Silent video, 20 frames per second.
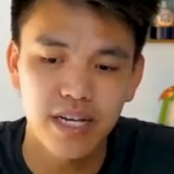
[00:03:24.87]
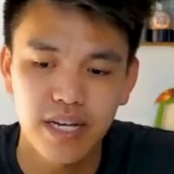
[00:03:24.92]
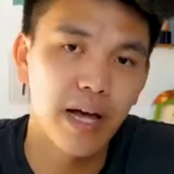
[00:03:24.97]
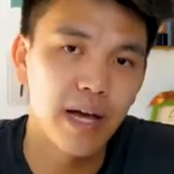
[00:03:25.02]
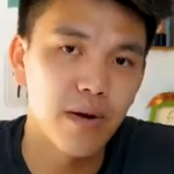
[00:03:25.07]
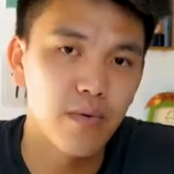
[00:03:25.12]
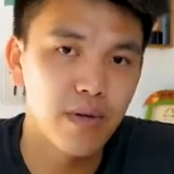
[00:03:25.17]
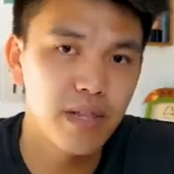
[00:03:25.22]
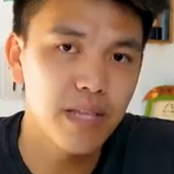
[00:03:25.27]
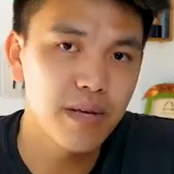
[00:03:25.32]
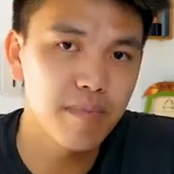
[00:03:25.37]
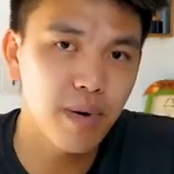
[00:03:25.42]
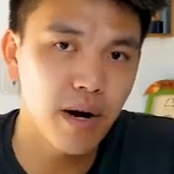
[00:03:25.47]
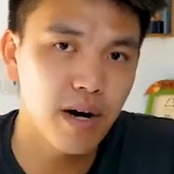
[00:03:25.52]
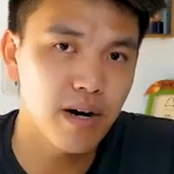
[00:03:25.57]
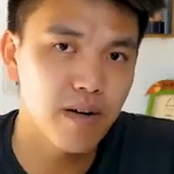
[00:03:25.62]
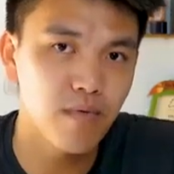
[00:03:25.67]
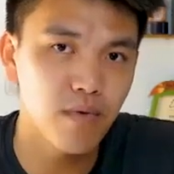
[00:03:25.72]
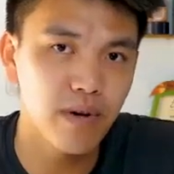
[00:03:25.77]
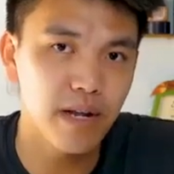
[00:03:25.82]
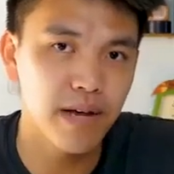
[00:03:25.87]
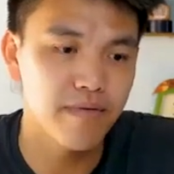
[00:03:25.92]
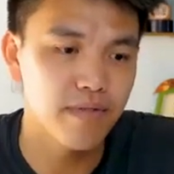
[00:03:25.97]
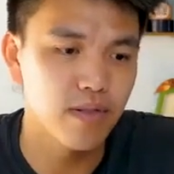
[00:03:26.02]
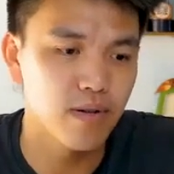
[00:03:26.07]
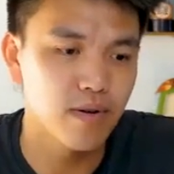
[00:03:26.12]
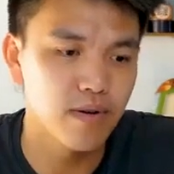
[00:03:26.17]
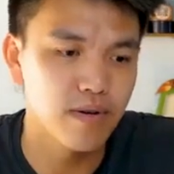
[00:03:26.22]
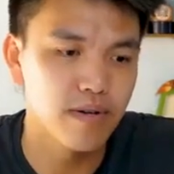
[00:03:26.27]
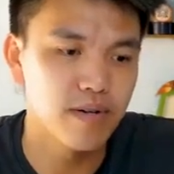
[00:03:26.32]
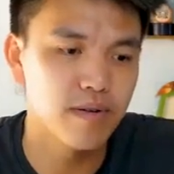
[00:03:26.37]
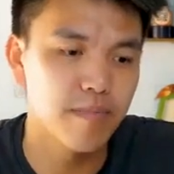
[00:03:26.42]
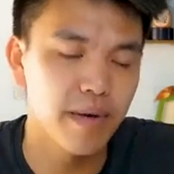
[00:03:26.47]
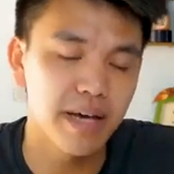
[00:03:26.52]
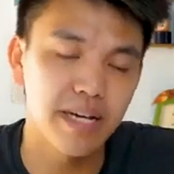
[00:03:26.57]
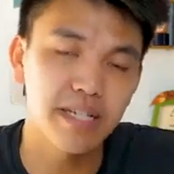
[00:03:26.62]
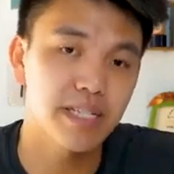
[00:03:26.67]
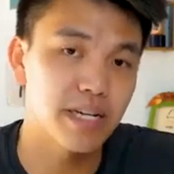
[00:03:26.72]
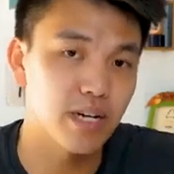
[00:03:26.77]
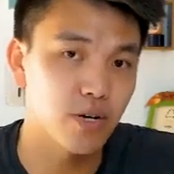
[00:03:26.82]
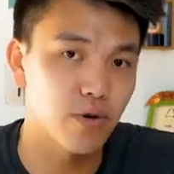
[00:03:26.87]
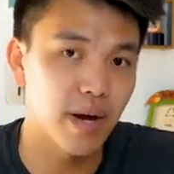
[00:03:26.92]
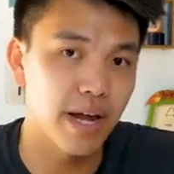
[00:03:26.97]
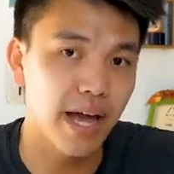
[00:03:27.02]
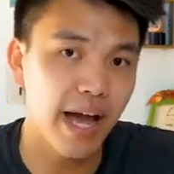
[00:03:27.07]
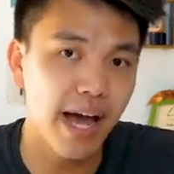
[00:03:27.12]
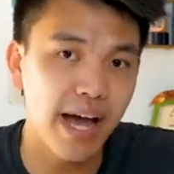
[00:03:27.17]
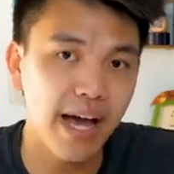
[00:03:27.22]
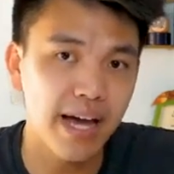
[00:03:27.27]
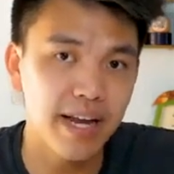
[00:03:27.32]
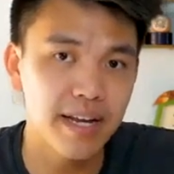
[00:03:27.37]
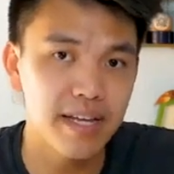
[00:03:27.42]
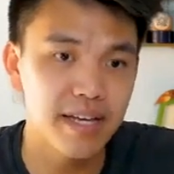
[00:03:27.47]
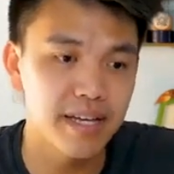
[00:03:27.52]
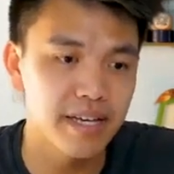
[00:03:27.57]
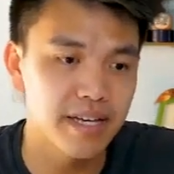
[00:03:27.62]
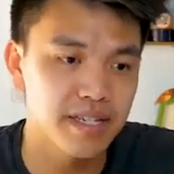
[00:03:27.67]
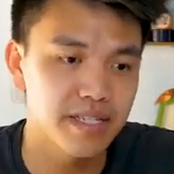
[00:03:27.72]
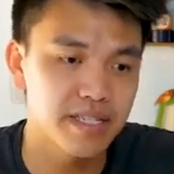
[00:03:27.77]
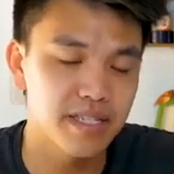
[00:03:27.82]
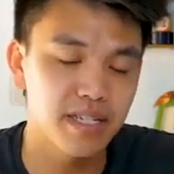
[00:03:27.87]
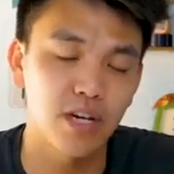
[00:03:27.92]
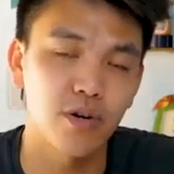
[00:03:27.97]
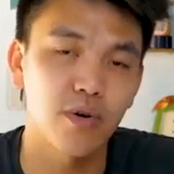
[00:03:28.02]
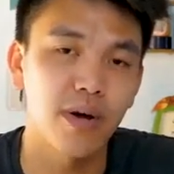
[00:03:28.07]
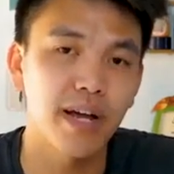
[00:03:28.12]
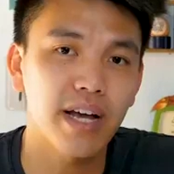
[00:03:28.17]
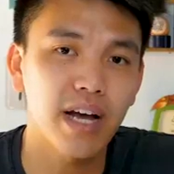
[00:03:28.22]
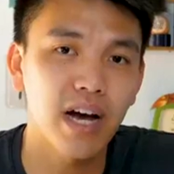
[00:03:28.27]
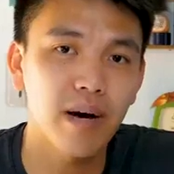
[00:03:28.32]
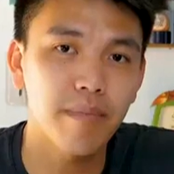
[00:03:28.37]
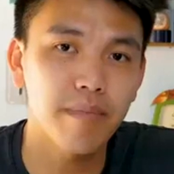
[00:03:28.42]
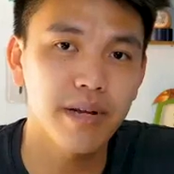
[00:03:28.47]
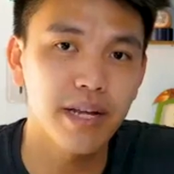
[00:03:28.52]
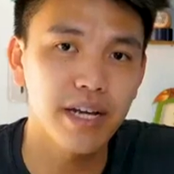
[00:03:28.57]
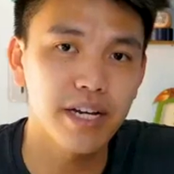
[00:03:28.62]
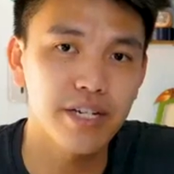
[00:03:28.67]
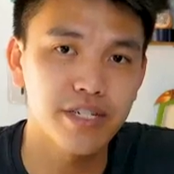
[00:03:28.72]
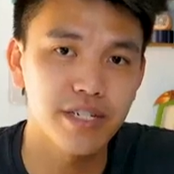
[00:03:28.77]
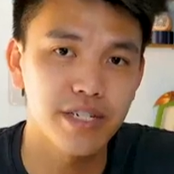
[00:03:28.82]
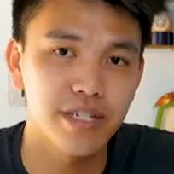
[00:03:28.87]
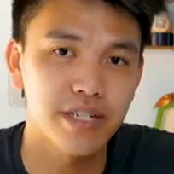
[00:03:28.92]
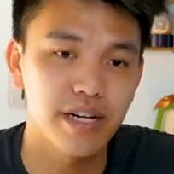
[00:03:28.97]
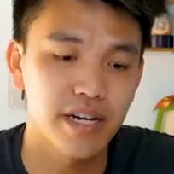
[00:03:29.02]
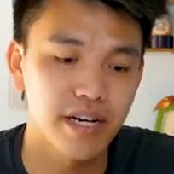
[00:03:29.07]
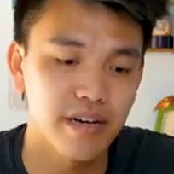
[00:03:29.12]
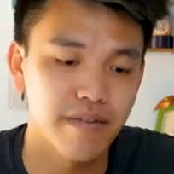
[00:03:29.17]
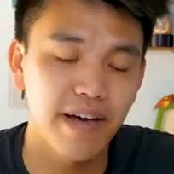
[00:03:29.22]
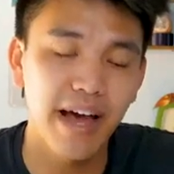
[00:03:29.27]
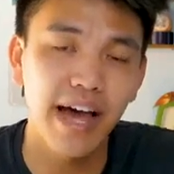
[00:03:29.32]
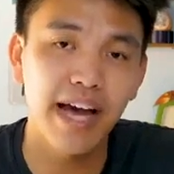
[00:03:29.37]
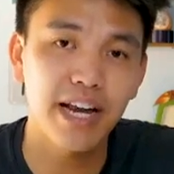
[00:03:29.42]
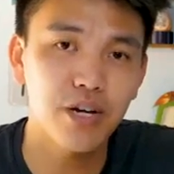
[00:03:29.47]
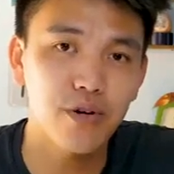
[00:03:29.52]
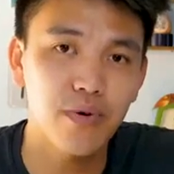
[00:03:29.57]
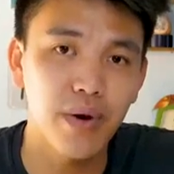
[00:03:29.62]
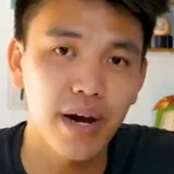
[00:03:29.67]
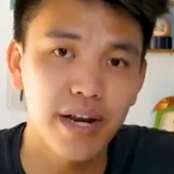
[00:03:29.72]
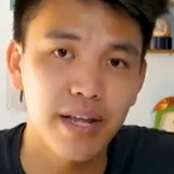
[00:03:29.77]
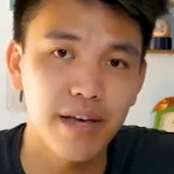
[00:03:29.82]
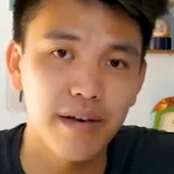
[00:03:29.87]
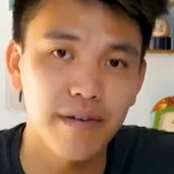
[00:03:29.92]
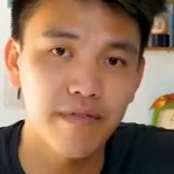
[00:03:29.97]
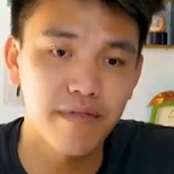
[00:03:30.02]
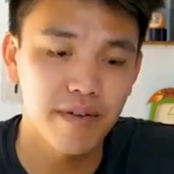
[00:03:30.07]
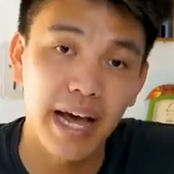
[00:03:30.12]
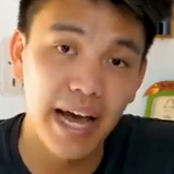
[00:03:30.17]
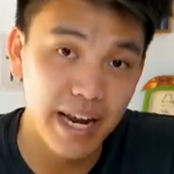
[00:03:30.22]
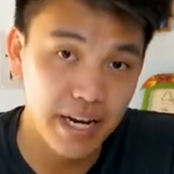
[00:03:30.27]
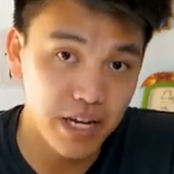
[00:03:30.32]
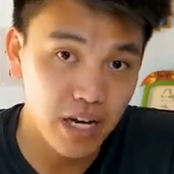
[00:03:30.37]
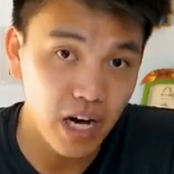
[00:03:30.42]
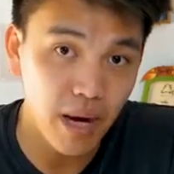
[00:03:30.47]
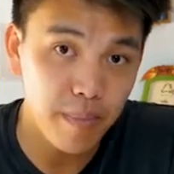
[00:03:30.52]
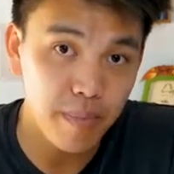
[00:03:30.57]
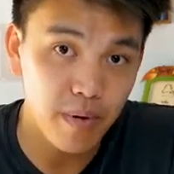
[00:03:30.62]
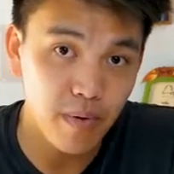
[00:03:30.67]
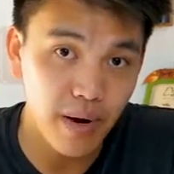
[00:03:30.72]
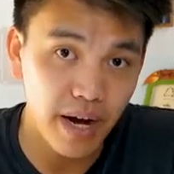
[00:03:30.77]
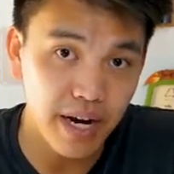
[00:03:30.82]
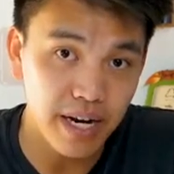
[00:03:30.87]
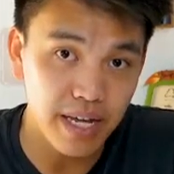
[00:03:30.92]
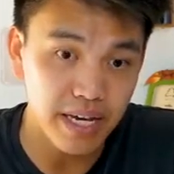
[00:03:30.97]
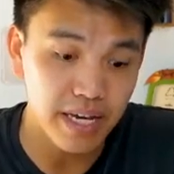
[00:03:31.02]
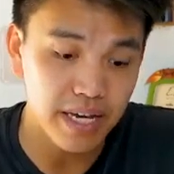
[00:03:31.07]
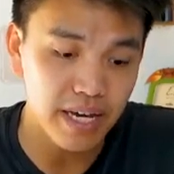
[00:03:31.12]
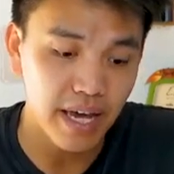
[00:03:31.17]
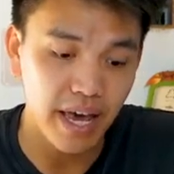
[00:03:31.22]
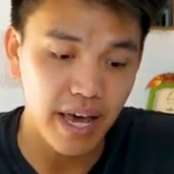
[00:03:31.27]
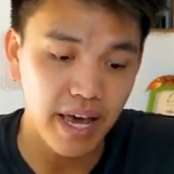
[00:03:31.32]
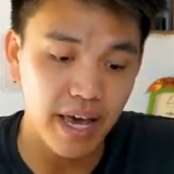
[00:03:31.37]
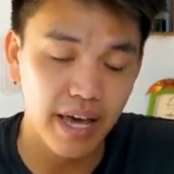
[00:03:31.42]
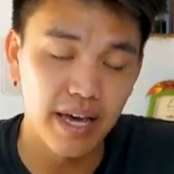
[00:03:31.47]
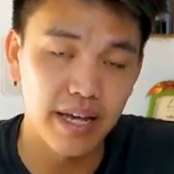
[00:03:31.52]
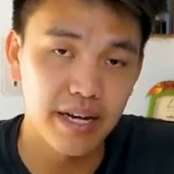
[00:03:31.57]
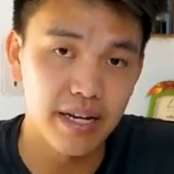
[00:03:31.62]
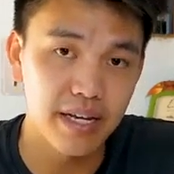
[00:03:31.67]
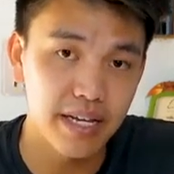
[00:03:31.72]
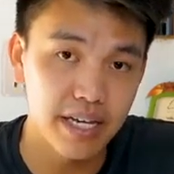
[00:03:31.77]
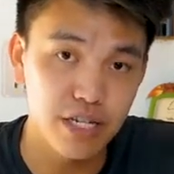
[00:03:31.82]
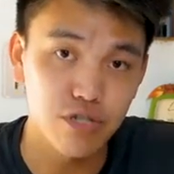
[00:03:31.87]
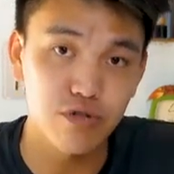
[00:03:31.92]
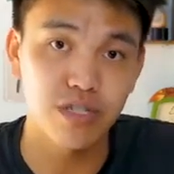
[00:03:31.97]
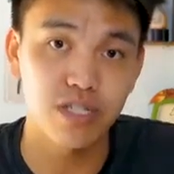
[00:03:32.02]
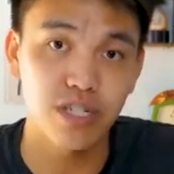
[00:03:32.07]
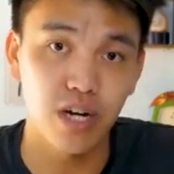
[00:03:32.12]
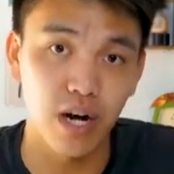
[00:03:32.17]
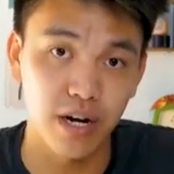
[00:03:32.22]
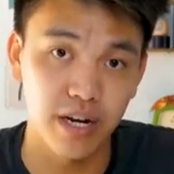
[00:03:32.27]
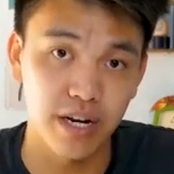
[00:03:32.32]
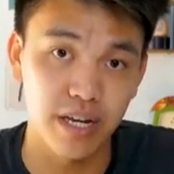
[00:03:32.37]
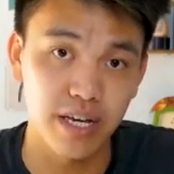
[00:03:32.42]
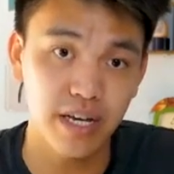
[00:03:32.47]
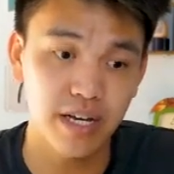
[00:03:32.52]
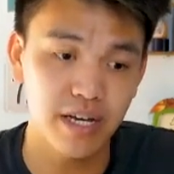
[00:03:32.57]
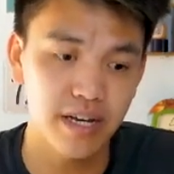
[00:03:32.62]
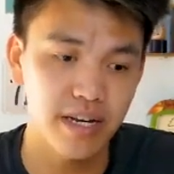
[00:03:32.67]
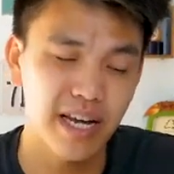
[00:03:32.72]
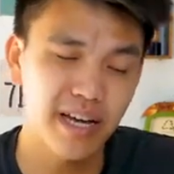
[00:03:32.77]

And really part of what I've learned makes a great ad is a great combination of ad creative, ad copywriting, and interest targeting.